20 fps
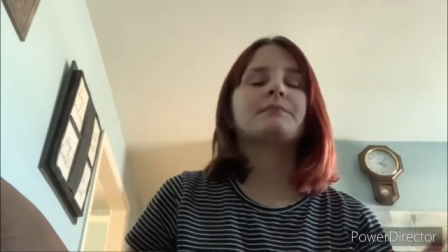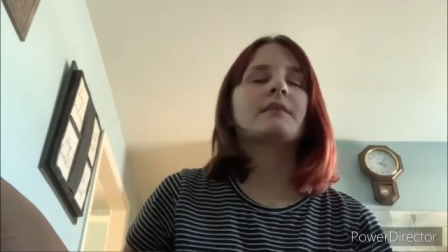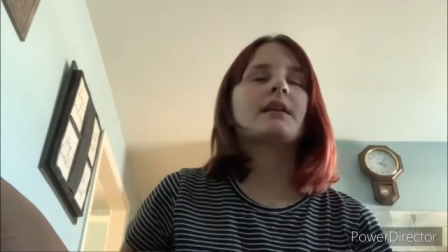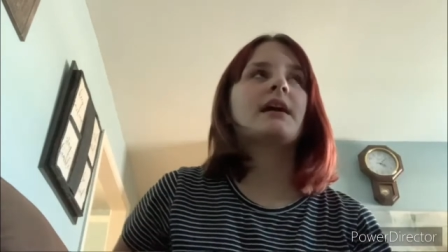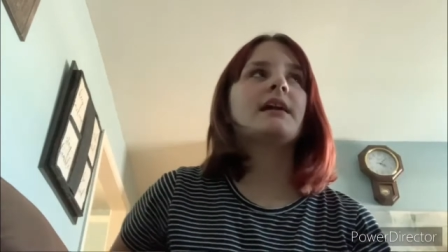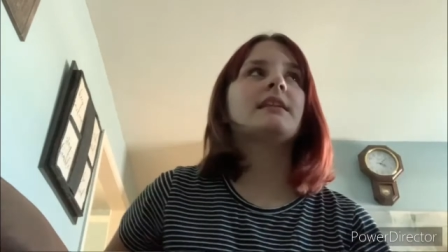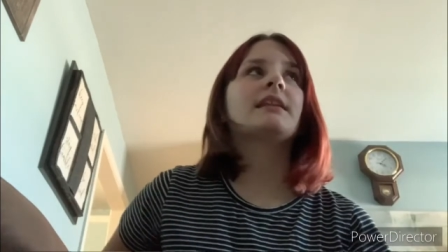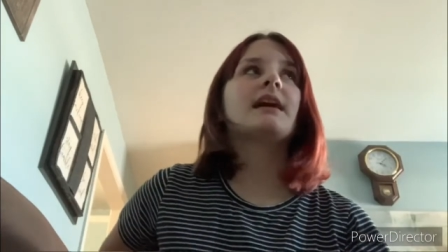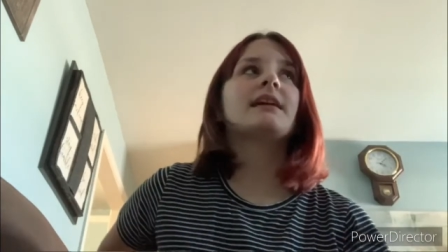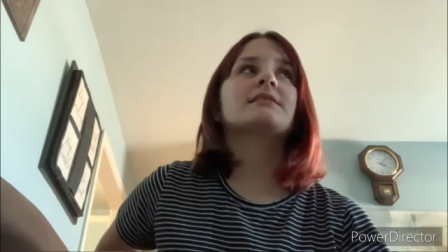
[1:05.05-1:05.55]

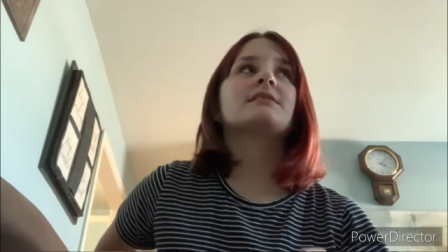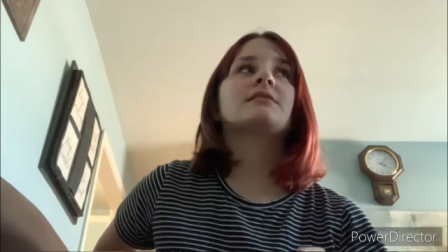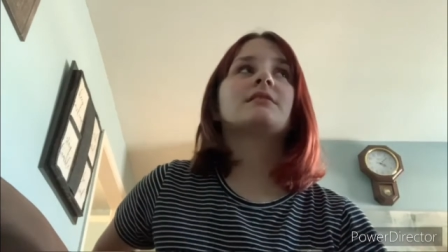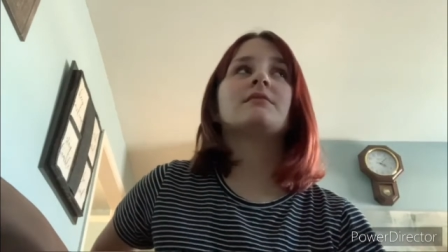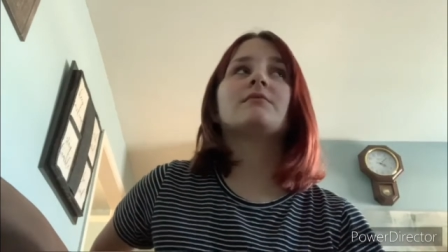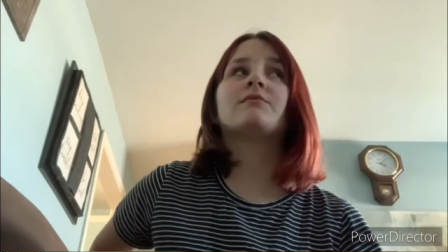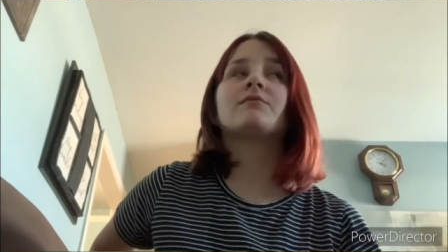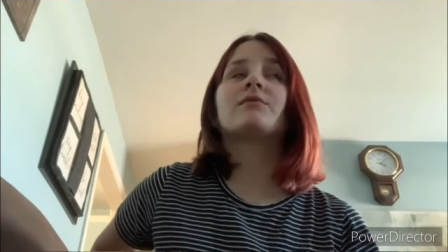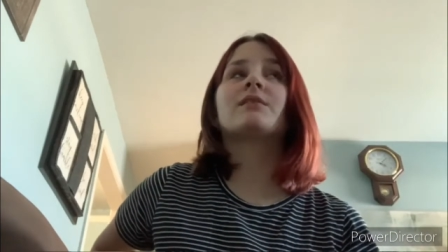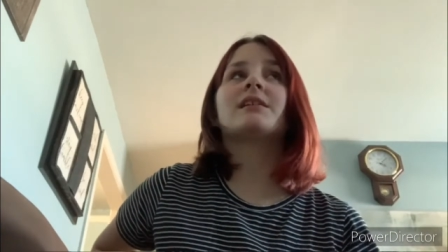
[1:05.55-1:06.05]
And that's
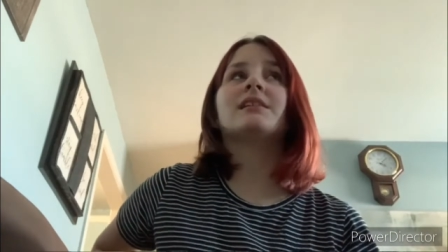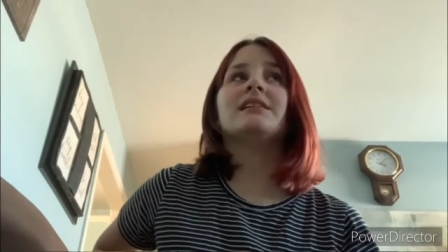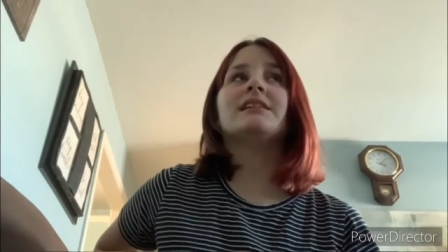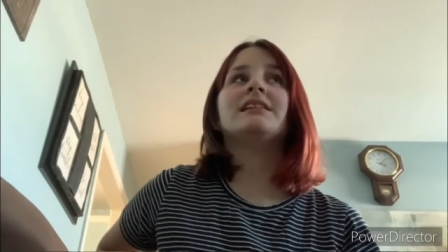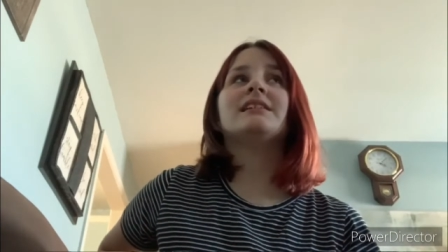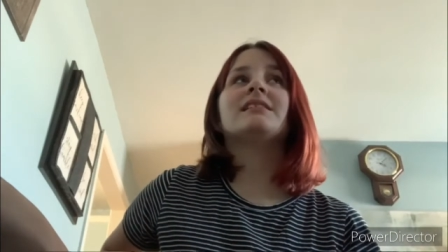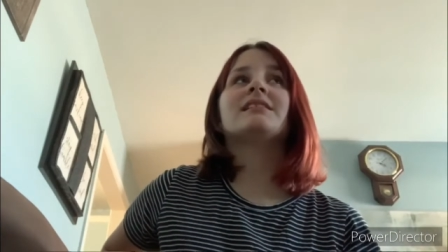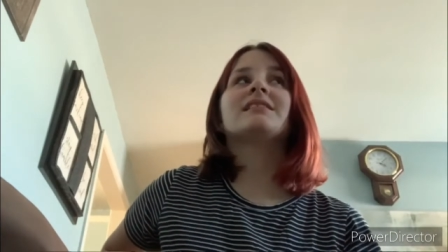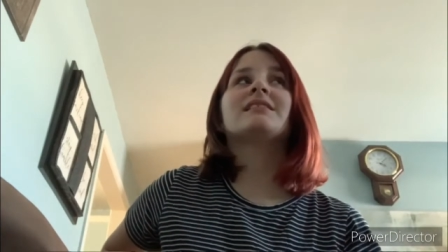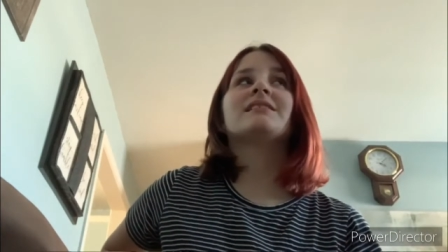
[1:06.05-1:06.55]

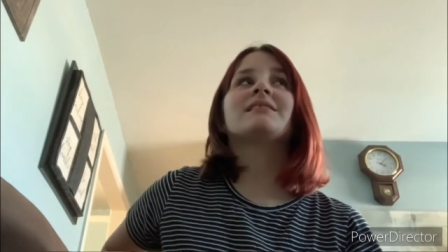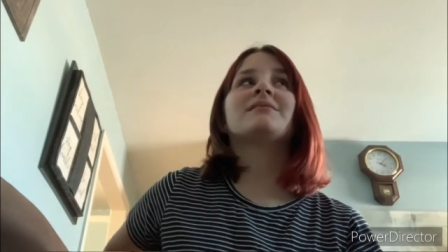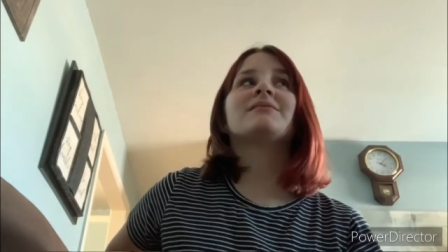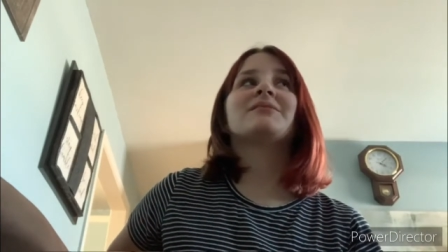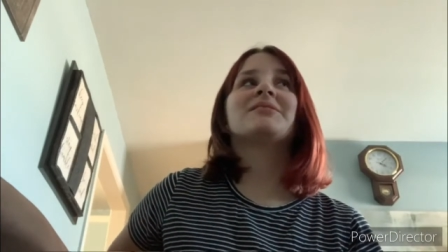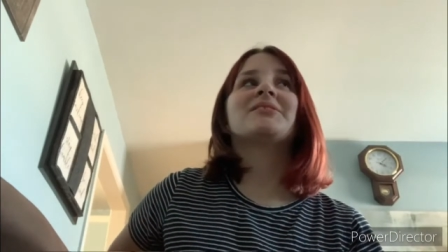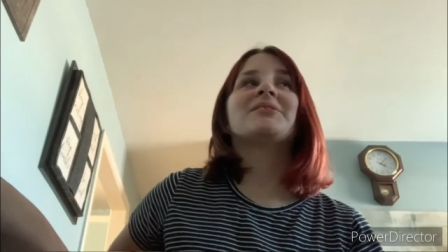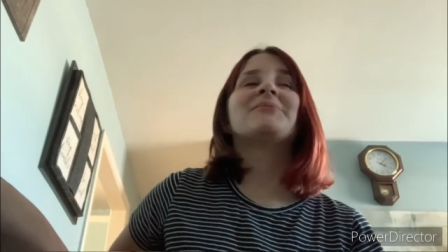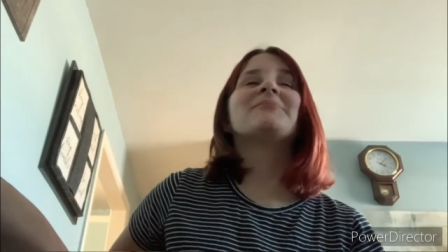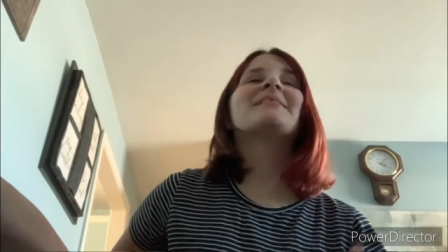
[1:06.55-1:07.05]
really,
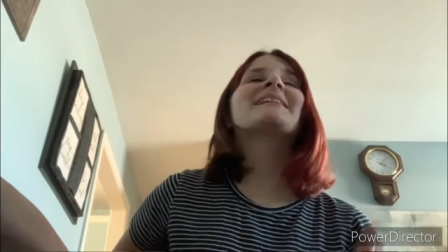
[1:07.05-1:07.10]
oh my